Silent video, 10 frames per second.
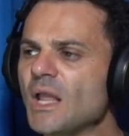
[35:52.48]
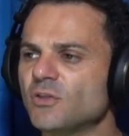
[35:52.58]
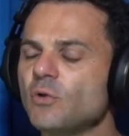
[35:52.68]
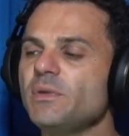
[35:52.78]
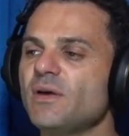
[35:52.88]

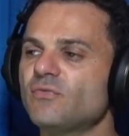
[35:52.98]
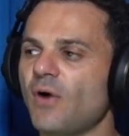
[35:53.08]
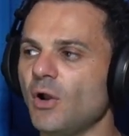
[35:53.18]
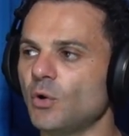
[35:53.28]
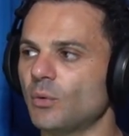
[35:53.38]
Don't be a
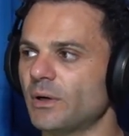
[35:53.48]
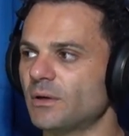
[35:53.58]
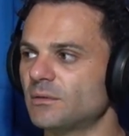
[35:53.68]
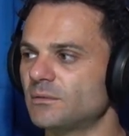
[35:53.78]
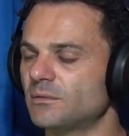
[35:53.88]

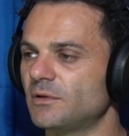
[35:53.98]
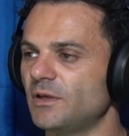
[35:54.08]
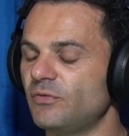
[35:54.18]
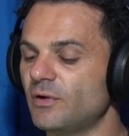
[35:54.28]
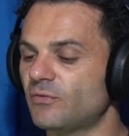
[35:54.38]
follower.
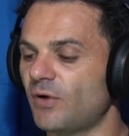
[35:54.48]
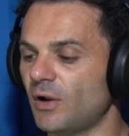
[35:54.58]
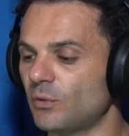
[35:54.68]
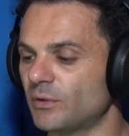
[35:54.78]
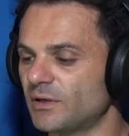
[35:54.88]
If you're a
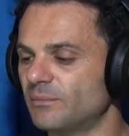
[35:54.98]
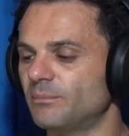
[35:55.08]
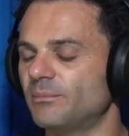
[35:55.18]
follower,